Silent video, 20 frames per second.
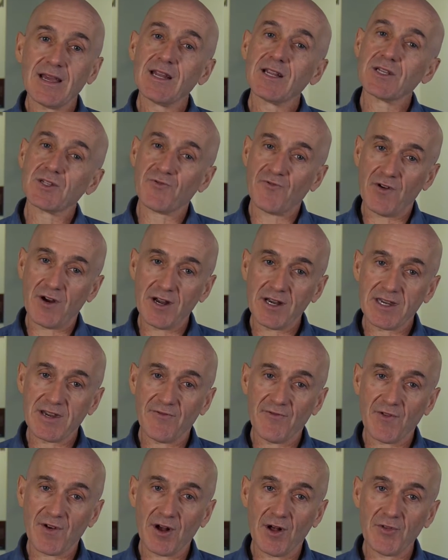it is very
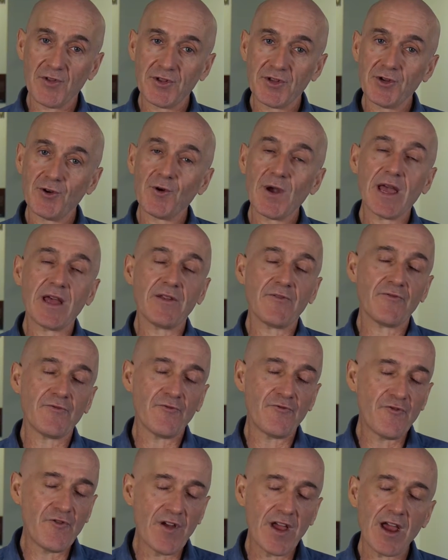difficult to do and
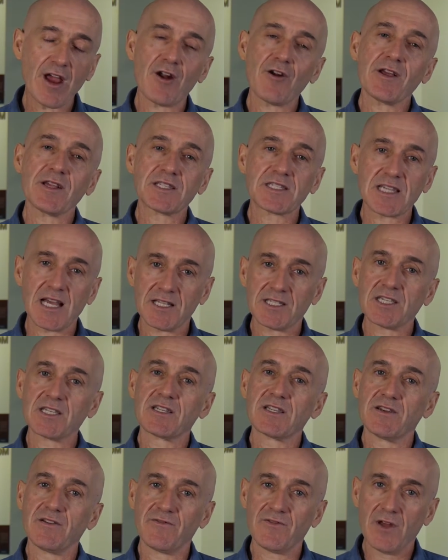very
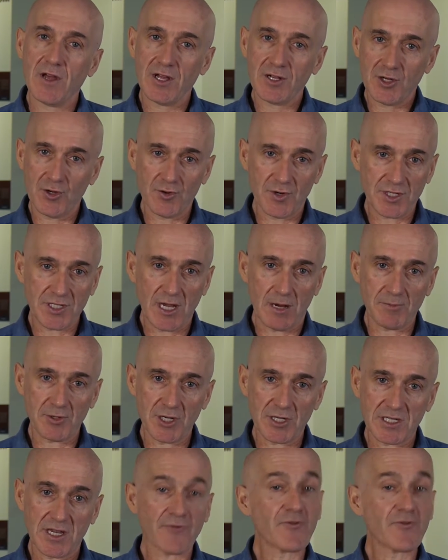sensitive to assumptions.